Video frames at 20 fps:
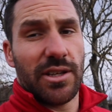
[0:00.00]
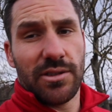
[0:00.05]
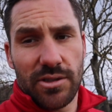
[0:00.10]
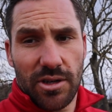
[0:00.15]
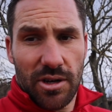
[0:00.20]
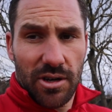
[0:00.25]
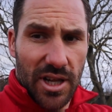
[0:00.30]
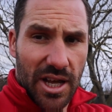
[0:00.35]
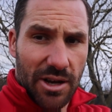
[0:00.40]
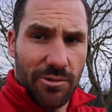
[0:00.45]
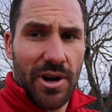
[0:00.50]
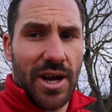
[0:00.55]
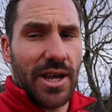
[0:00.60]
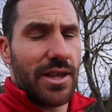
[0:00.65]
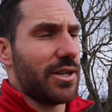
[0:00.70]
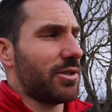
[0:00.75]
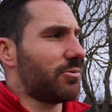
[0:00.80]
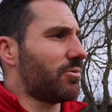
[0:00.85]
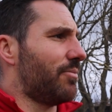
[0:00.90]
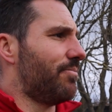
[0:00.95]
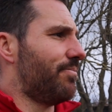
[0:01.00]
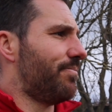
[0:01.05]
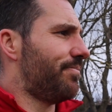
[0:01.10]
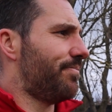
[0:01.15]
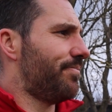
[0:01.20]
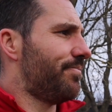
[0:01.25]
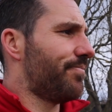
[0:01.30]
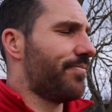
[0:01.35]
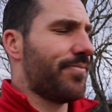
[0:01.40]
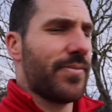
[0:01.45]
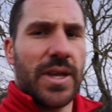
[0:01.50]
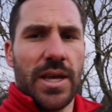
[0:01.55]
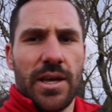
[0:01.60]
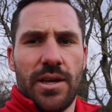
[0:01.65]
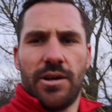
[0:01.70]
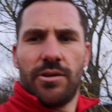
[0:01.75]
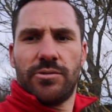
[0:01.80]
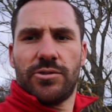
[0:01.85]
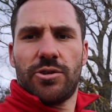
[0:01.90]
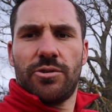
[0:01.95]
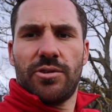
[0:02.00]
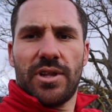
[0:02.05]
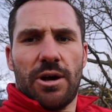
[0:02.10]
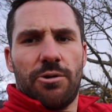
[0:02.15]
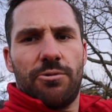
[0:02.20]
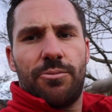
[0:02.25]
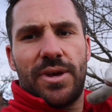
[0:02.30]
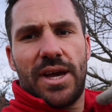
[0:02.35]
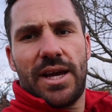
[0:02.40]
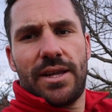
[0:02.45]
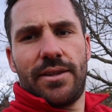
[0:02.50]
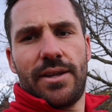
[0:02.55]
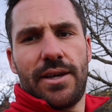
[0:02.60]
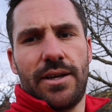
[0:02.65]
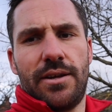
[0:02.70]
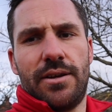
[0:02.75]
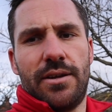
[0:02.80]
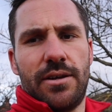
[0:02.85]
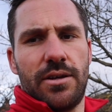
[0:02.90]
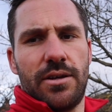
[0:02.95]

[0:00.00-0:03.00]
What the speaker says: Dogleg right, this one. I was doing that with my hand then.